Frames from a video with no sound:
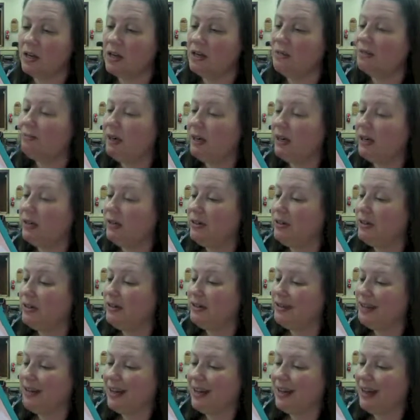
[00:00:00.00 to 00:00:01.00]
But you
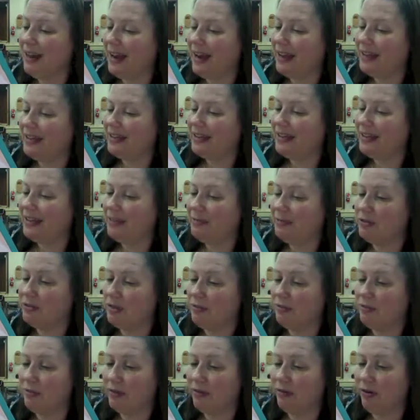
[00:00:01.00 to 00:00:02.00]
didn't say they had to stop
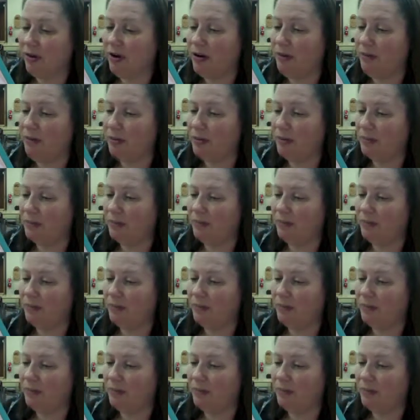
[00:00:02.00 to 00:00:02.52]
jumping rope.